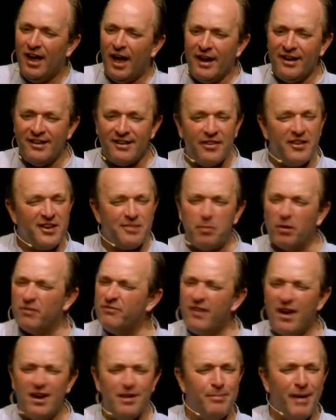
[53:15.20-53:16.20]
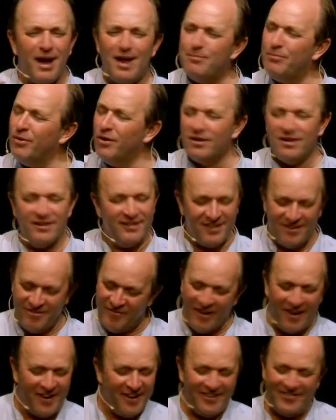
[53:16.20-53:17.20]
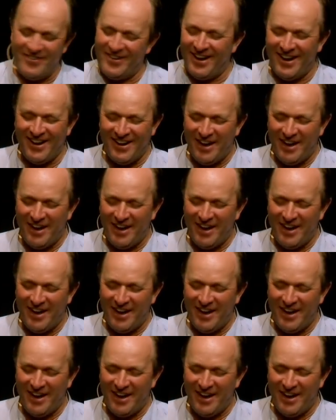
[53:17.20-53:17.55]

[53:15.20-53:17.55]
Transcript: and he said, This book, very bad book. He said,